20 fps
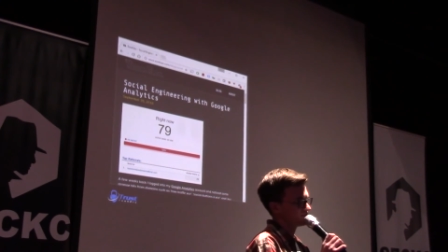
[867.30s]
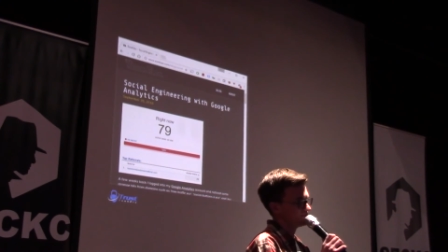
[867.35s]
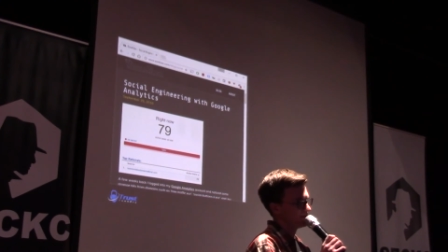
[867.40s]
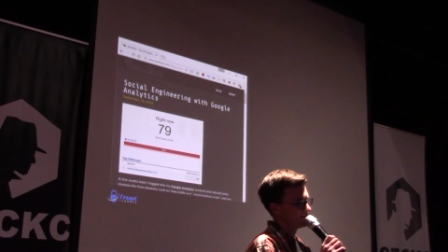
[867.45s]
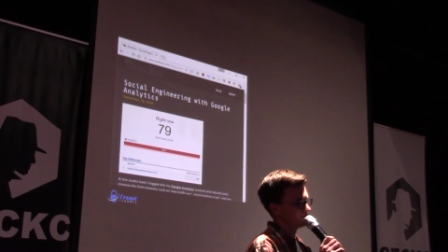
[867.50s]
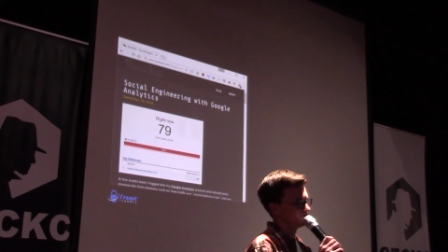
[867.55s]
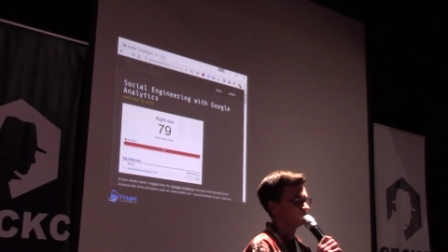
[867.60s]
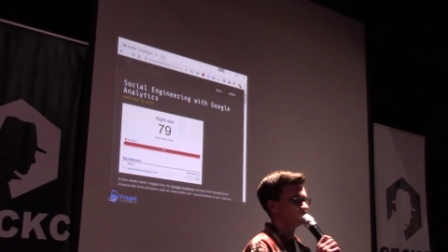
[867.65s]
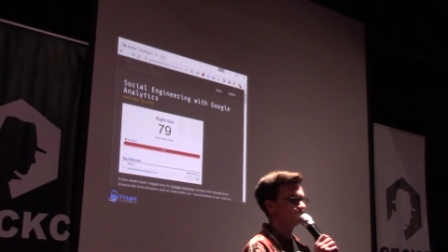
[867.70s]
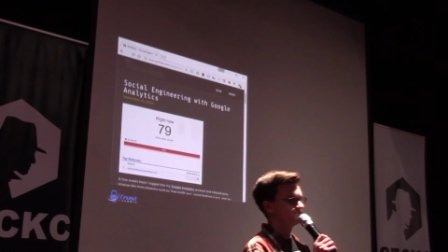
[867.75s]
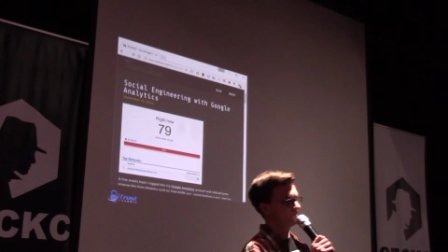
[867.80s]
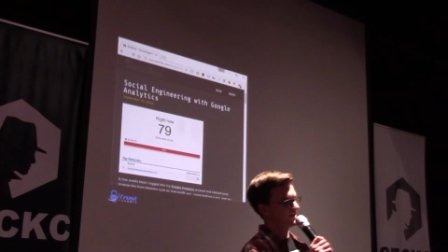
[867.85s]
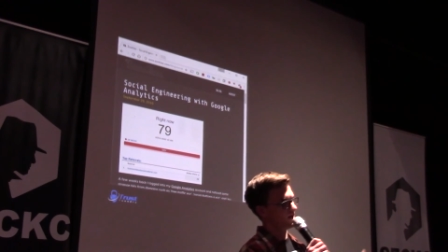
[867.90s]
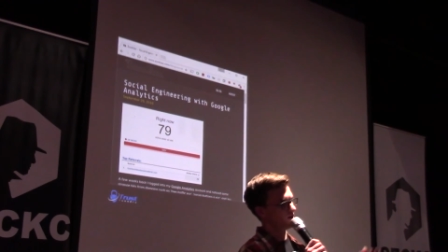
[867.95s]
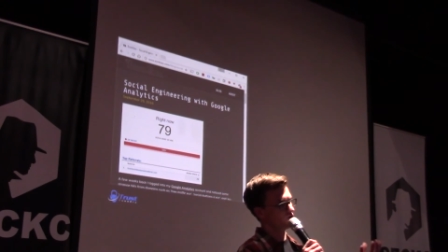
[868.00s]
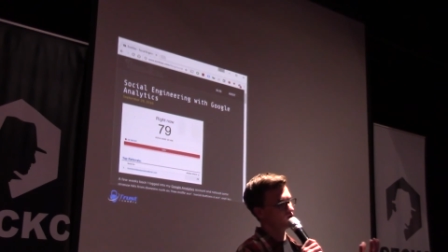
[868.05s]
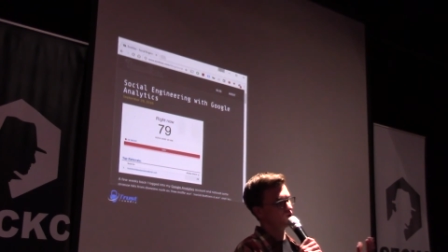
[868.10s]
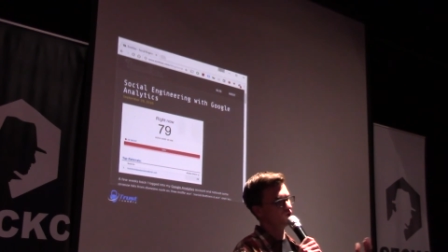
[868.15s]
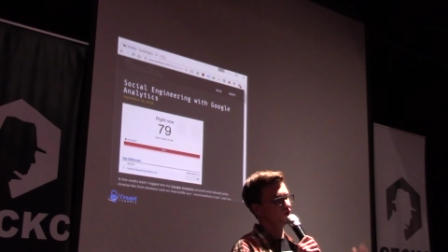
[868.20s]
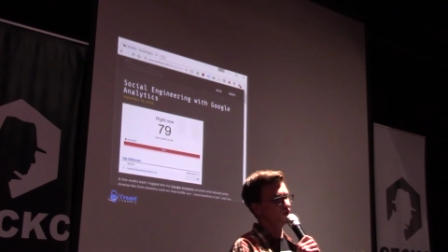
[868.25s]
about
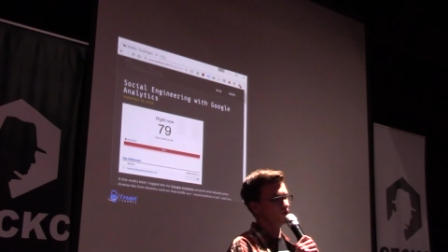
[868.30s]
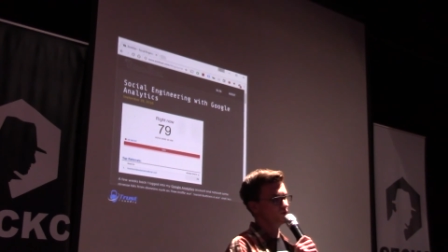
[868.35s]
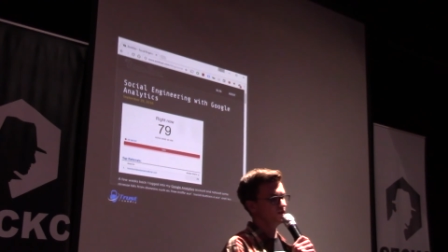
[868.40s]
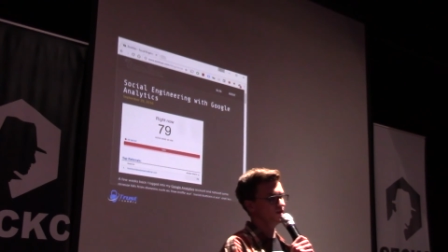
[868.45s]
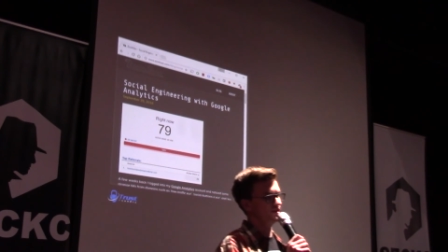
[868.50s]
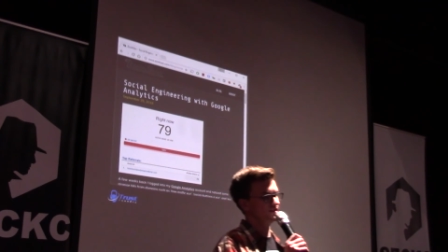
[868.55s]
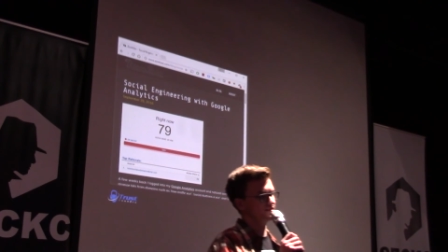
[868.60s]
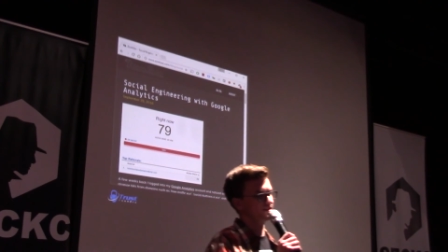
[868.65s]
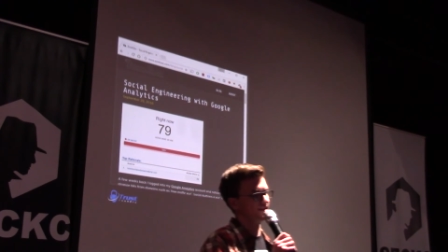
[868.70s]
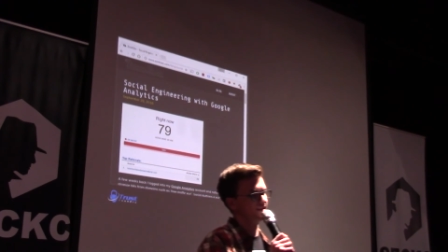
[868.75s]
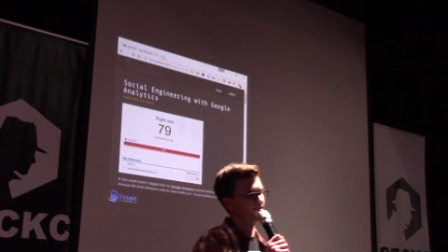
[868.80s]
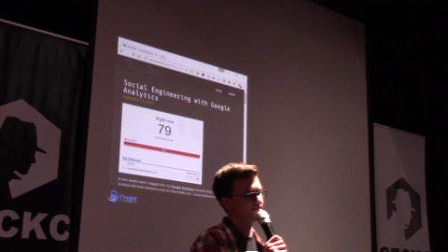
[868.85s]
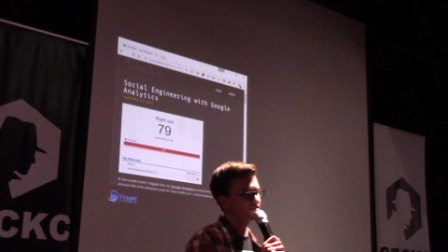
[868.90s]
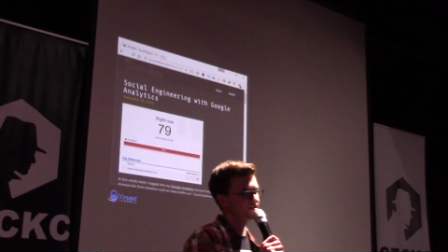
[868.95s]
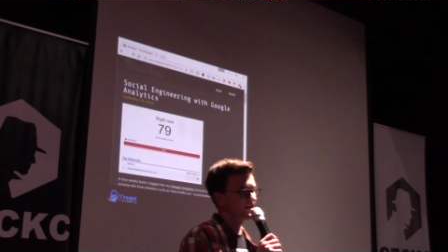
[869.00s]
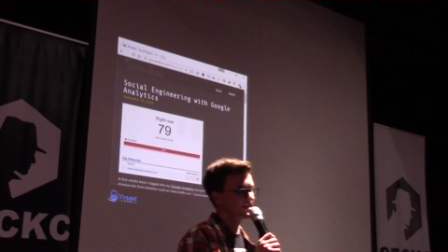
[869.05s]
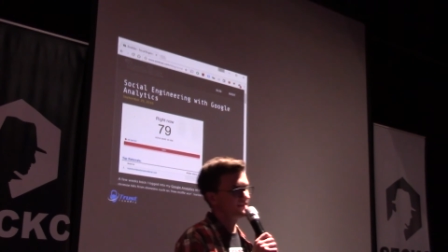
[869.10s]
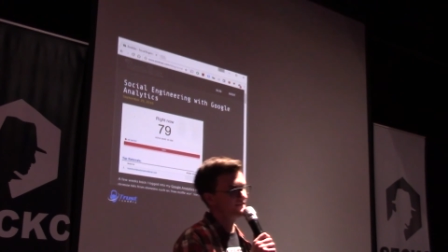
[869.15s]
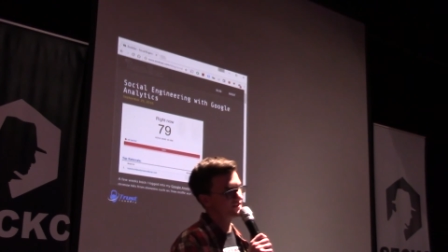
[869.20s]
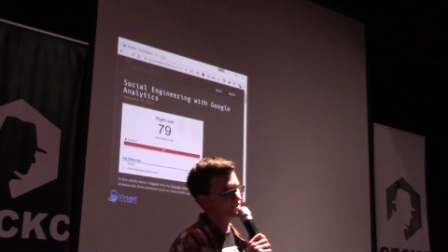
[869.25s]
how cool it was. Like, it's
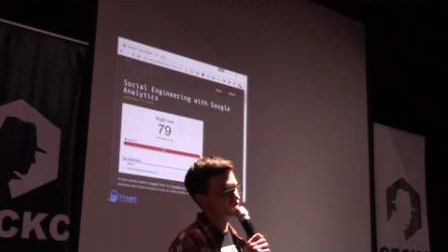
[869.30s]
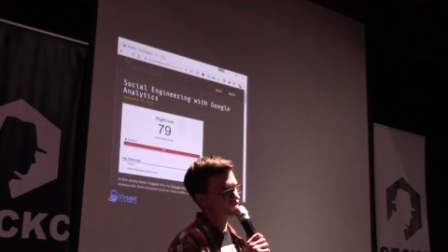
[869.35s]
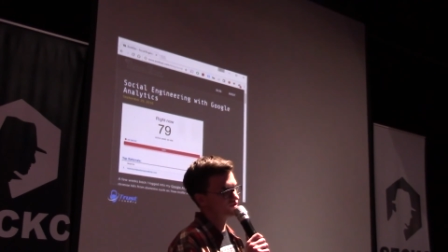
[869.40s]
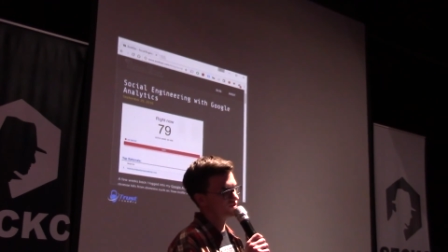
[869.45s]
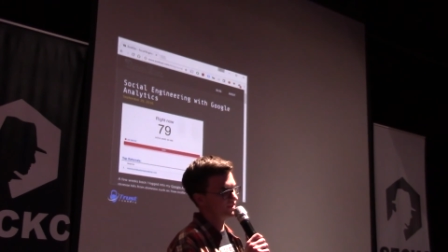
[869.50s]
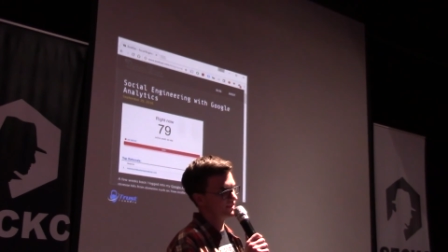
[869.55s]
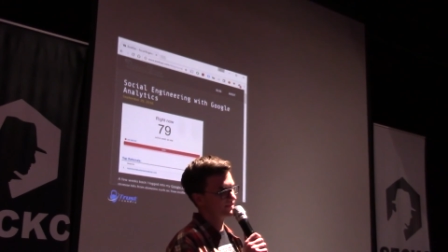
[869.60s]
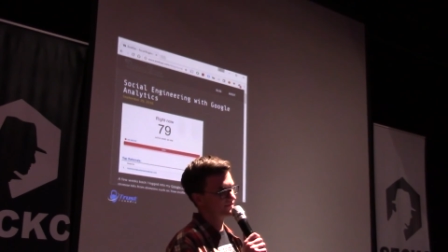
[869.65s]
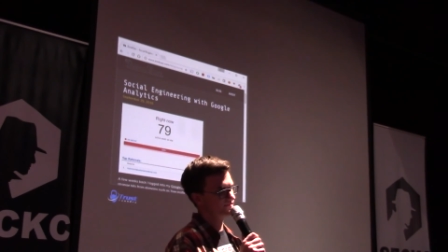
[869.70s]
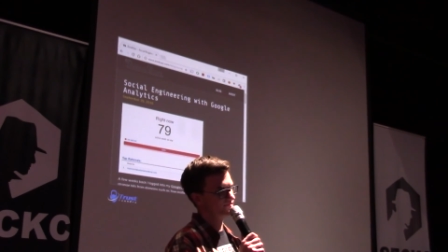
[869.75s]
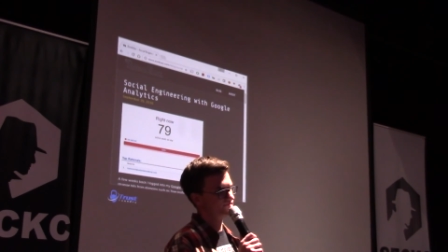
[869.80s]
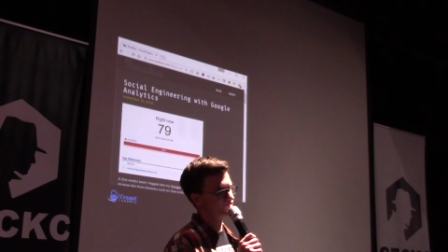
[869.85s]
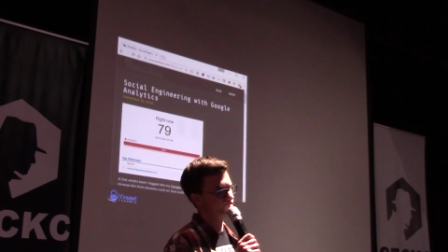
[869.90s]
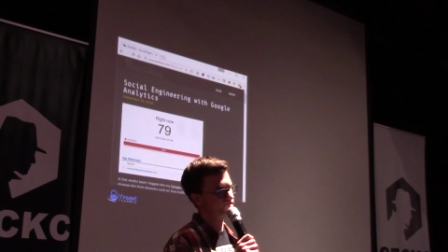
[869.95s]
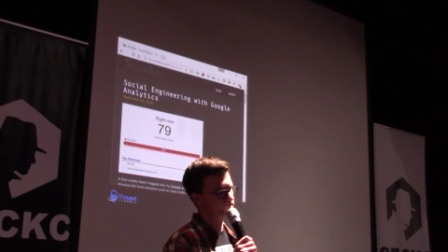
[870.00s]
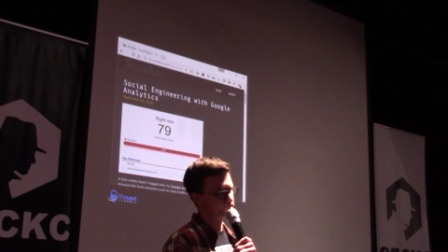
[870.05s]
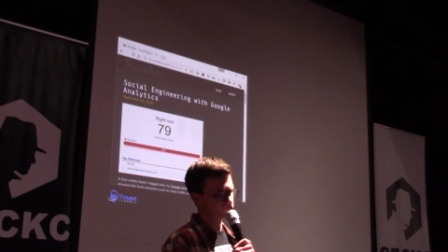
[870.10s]
kind of interesting,